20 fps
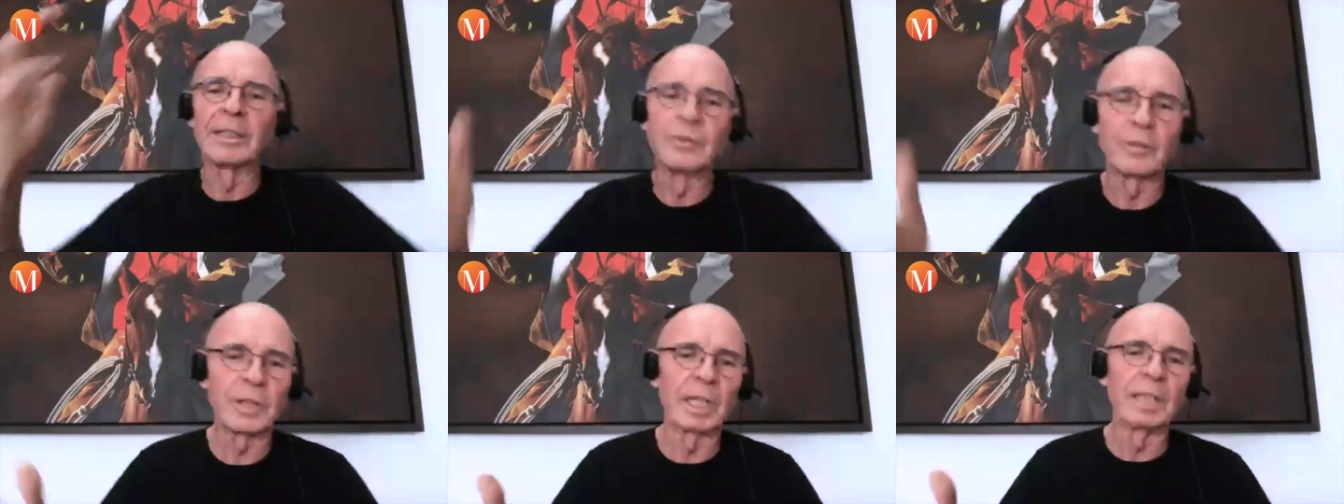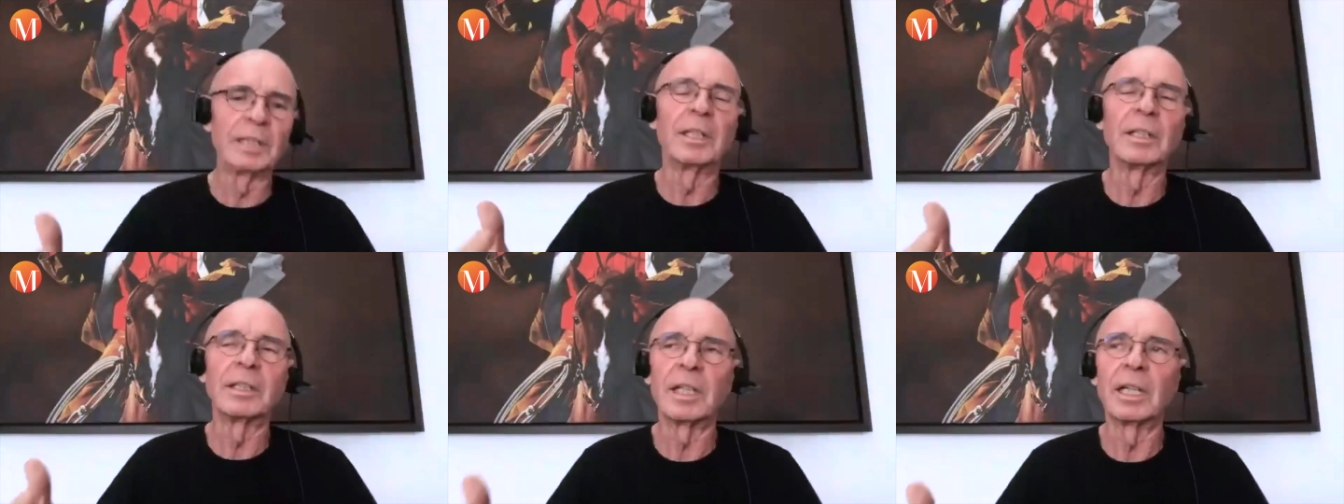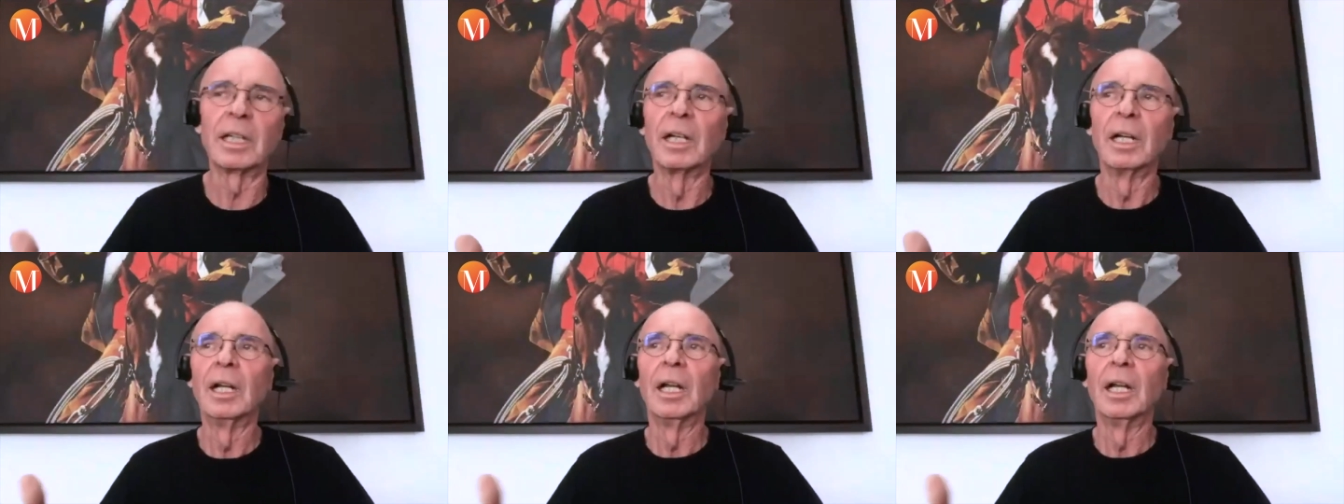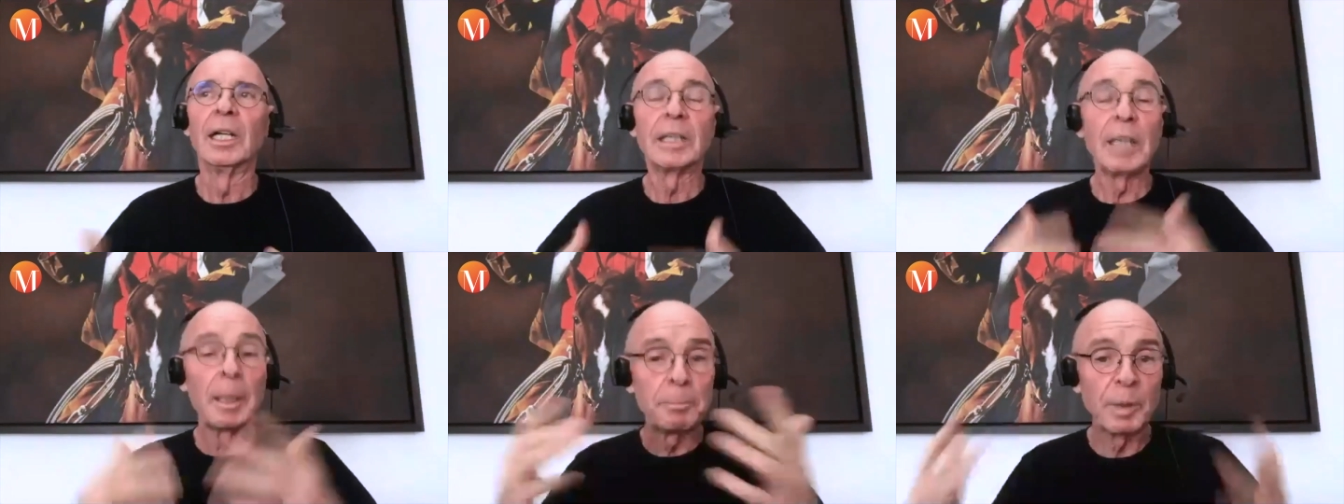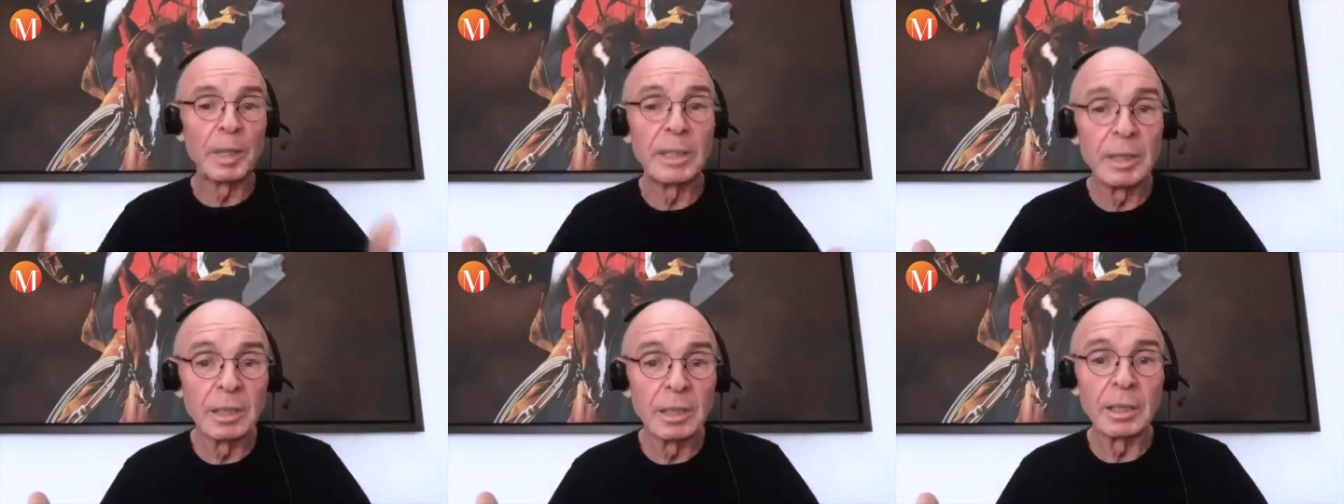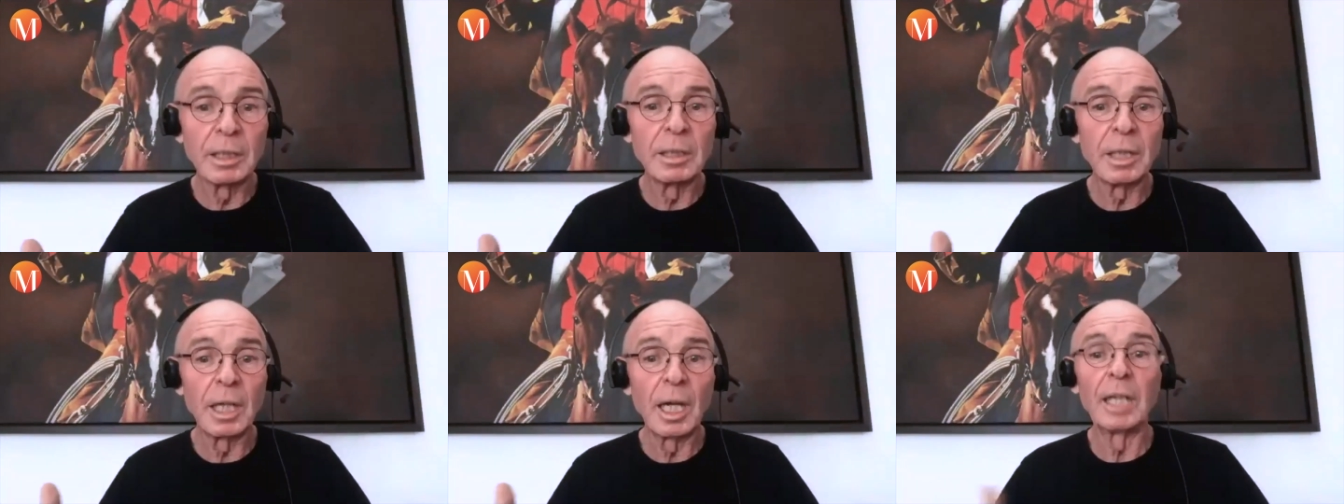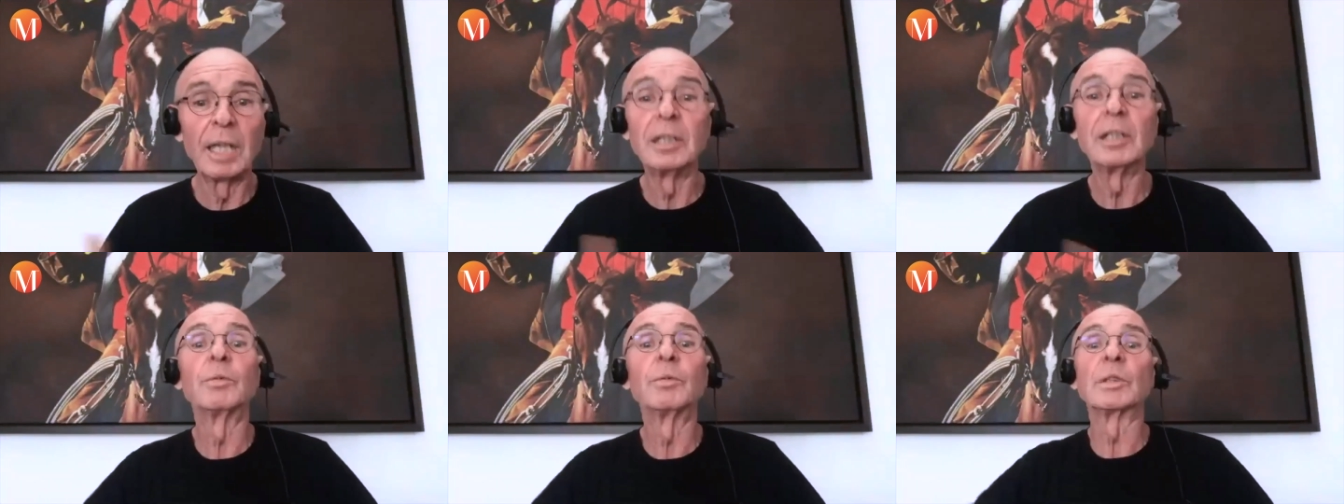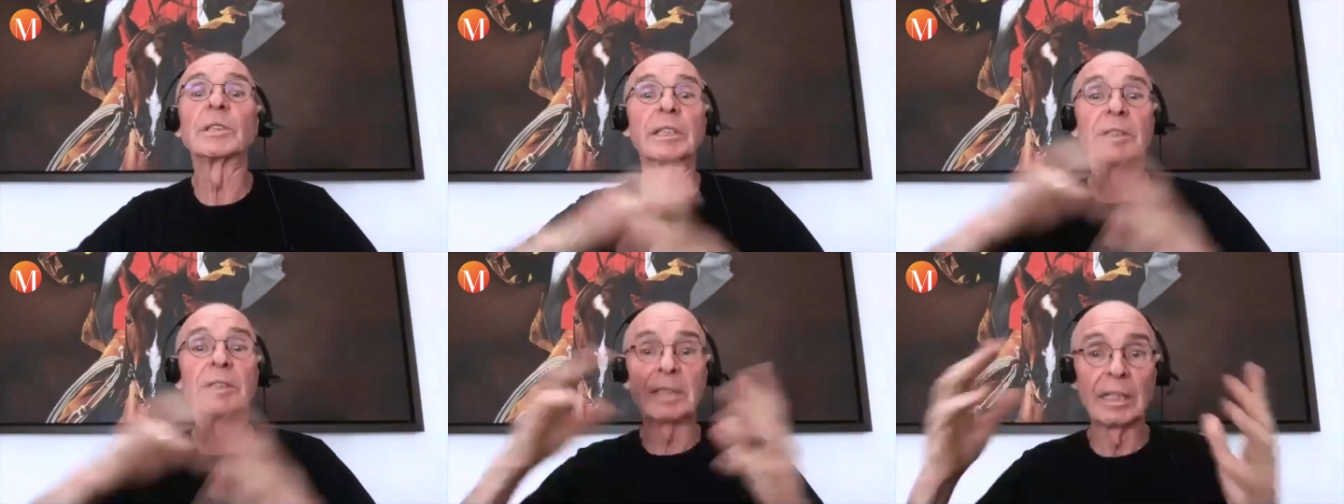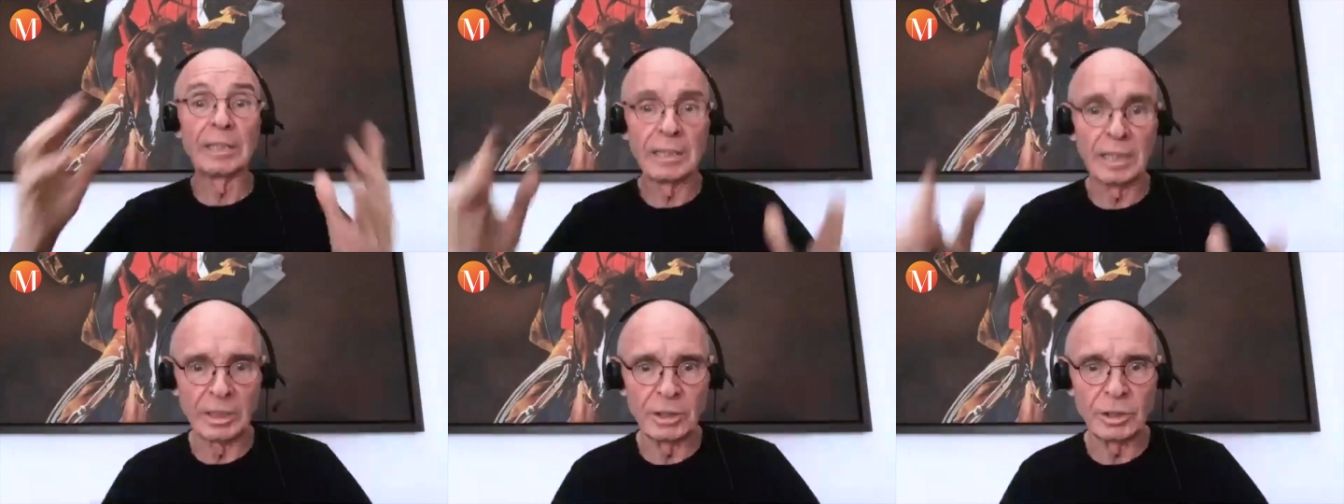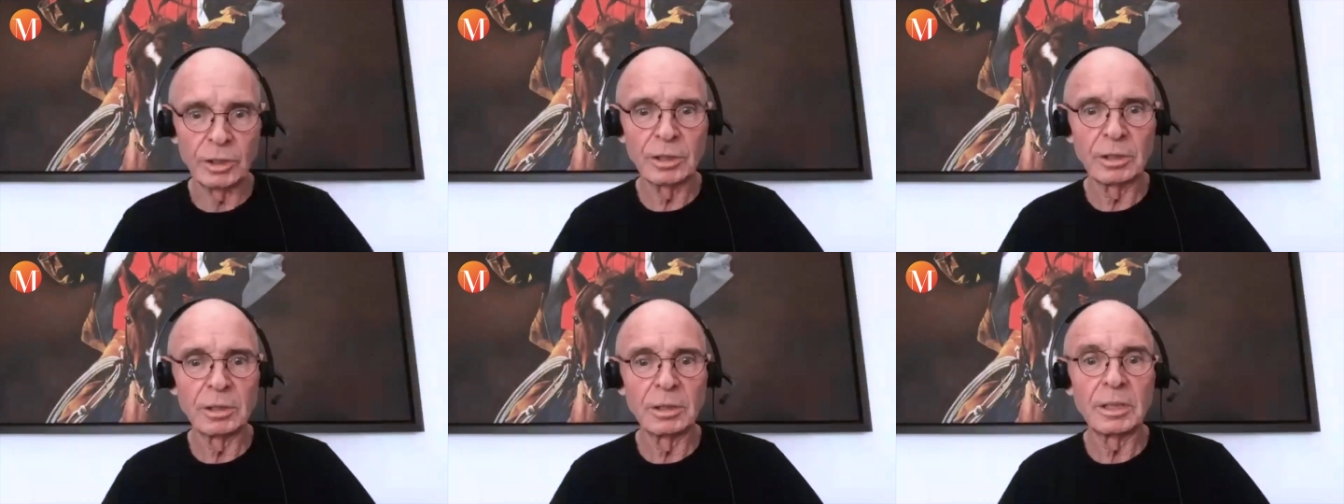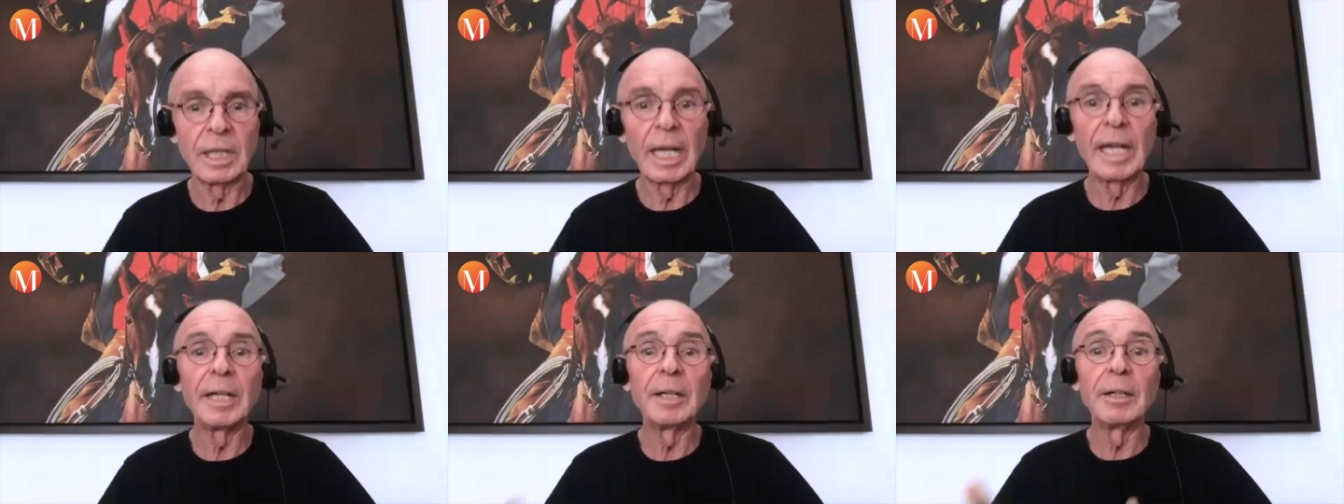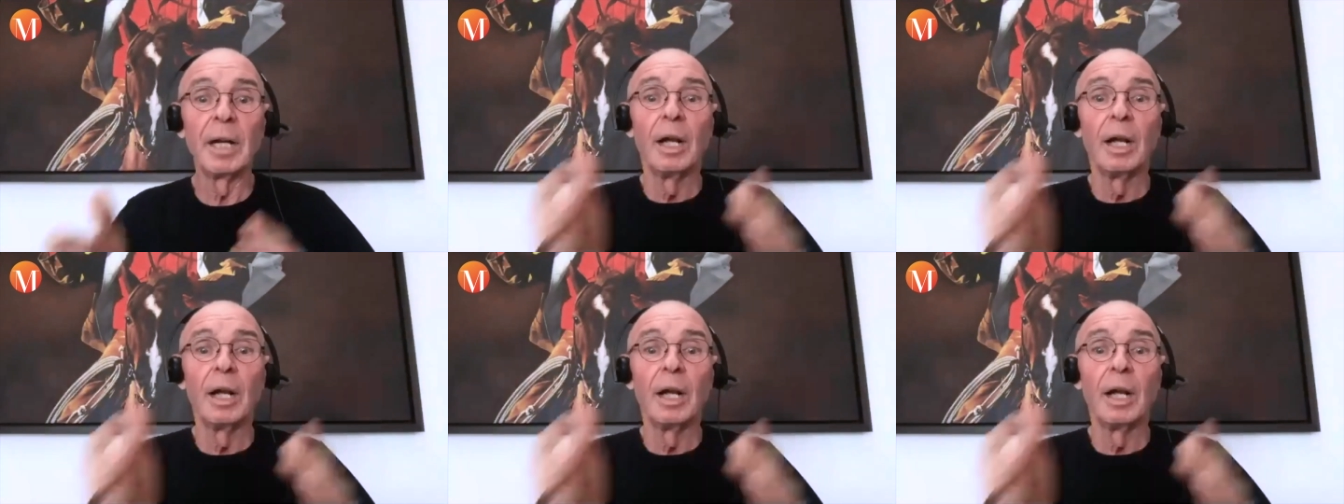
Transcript: of crazy thing. They printed it and it was a sensation. Then